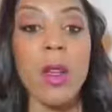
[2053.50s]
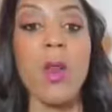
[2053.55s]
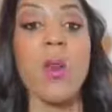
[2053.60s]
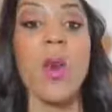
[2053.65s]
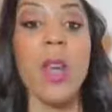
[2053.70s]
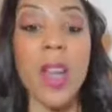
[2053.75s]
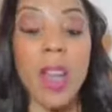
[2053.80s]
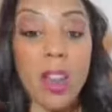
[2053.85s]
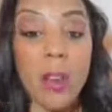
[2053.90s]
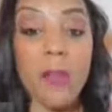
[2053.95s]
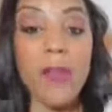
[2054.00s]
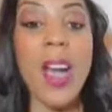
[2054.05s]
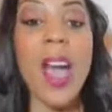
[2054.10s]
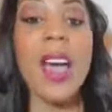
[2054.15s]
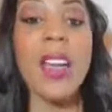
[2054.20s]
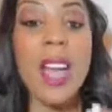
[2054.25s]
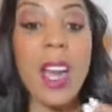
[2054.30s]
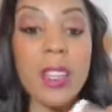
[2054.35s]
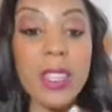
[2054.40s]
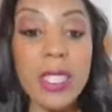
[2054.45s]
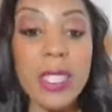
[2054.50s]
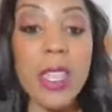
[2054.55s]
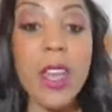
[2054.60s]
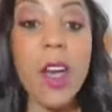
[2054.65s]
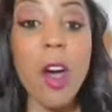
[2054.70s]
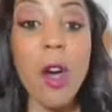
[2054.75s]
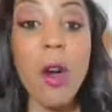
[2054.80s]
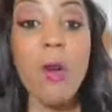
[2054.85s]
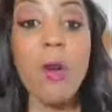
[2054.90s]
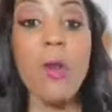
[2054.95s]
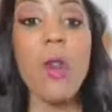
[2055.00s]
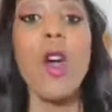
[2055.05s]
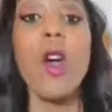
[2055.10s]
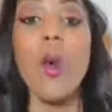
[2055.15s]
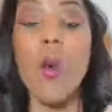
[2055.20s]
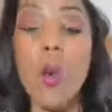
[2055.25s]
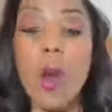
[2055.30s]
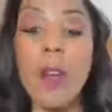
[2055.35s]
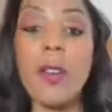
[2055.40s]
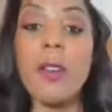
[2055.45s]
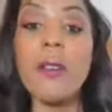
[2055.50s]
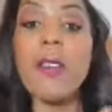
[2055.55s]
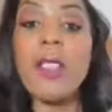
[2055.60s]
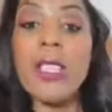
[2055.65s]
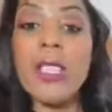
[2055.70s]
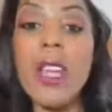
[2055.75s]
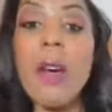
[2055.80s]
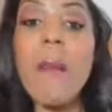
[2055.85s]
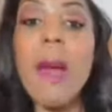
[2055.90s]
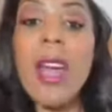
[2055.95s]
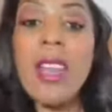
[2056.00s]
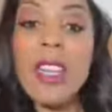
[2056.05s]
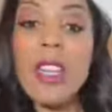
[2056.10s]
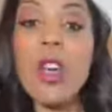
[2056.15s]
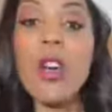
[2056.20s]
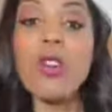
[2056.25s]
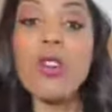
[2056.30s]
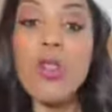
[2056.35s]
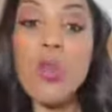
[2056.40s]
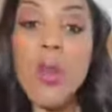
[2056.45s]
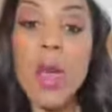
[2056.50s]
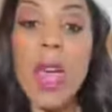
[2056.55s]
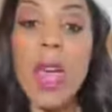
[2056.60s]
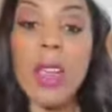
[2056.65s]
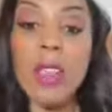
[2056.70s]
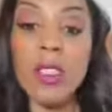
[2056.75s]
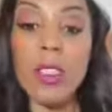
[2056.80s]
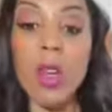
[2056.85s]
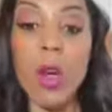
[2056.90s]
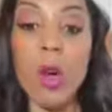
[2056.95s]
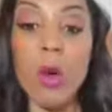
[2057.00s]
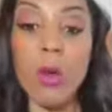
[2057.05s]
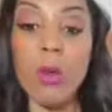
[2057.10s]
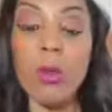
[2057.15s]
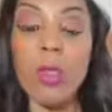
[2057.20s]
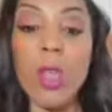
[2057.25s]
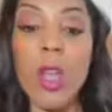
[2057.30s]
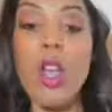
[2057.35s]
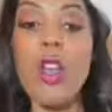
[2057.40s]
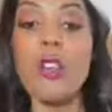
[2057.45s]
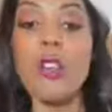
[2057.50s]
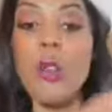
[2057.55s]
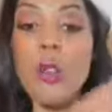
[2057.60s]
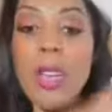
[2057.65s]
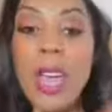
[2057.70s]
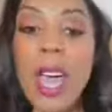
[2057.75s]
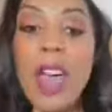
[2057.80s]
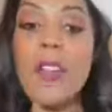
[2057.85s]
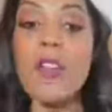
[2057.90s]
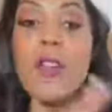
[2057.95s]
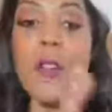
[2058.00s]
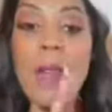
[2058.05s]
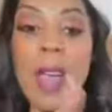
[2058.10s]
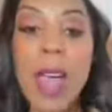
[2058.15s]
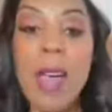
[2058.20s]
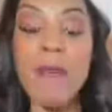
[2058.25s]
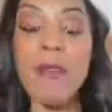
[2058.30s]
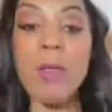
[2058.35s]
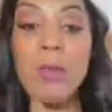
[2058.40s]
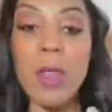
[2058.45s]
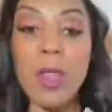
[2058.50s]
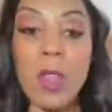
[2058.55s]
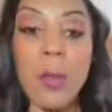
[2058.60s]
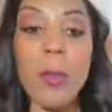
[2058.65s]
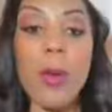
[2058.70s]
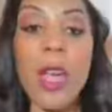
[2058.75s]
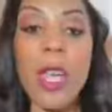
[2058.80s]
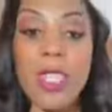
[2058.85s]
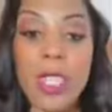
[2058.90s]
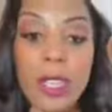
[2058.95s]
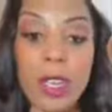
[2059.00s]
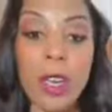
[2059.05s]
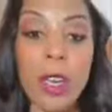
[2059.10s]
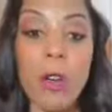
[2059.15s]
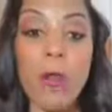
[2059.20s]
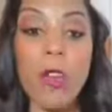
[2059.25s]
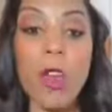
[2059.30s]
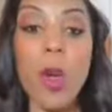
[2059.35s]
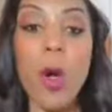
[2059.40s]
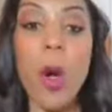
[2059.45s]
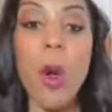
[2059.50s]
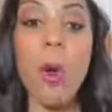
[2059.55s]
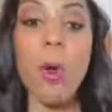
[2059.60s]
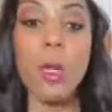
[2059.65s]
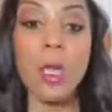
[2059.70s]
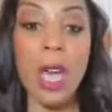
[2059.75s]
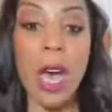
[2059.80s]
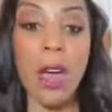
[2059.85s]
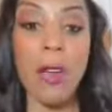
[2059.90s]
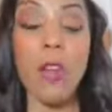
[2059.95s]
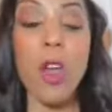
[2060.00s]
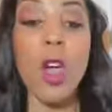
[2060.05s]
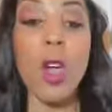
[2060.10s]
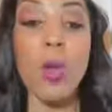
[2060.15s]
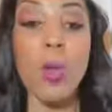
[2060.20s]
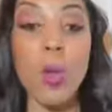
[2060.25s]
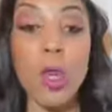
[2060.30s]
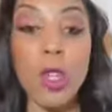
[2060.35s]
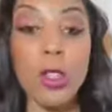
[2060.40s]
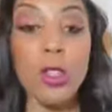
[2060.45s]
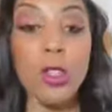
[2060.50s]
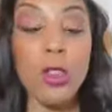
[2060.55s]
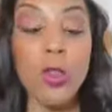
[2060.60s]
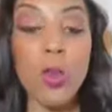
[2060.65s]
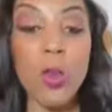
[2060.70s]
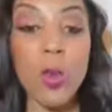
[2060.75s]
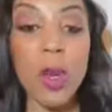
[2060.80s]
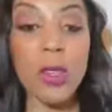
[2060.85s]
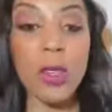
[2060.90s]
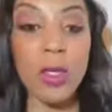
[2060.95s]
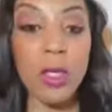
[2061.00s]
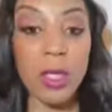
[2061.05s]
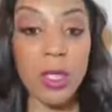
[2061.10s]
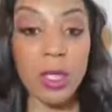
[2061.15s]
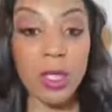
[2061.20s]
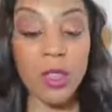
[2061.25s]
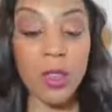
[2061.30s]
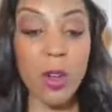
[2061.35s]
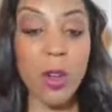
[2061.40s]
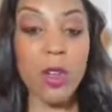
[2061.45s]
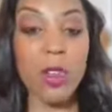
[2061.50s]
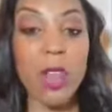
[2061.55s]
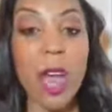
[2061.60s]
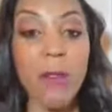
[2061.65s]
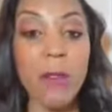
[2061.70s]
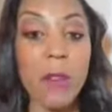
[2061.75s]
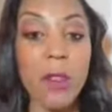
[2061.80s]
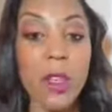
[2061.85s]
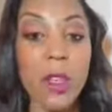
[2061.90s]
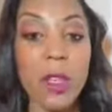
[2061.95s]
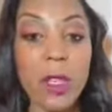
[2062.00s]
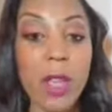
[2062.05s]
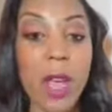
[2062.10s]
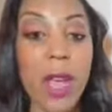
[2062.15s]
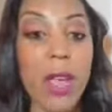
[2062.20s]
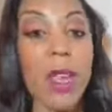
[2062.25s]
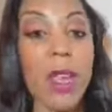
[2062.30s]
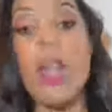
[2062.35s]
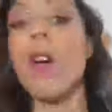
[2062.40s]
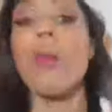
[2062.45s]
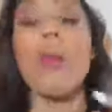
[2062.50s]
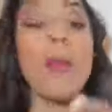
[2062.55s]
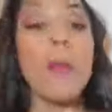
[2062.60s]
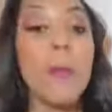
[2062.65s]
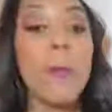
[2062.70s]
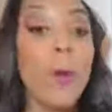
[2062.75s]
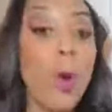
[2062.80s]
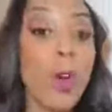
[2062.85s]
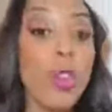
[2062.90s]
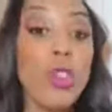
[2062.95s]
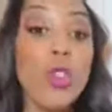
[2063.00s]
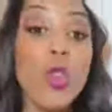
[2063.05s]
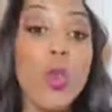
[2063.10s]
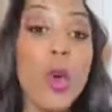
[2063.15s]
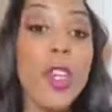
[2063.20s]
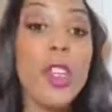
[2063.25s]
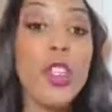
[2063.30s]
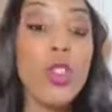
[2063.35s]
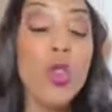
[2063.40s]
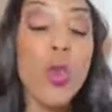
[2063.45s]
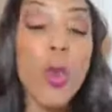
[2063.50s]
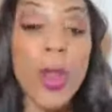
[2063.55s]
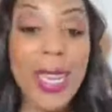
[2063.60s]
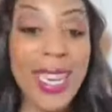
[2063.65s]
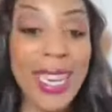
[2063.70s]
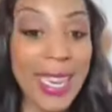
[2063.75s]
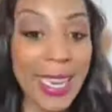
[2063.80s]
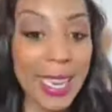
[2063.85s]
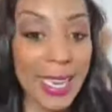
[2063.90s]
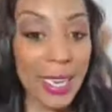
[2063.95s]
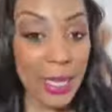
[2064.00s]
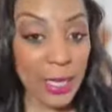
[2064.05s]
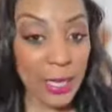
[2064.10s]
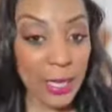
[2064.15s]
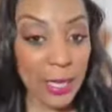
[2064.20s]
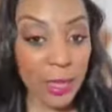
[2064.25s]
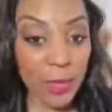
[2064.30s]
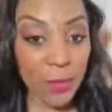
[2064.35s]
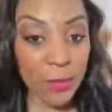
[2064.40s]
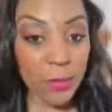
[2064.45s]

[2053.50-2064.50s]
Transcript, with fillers: We're going to find ourselves working for somebody else who has goals. So now you have to be the president of your own life. What do you want to see your life look like before 2020 ends?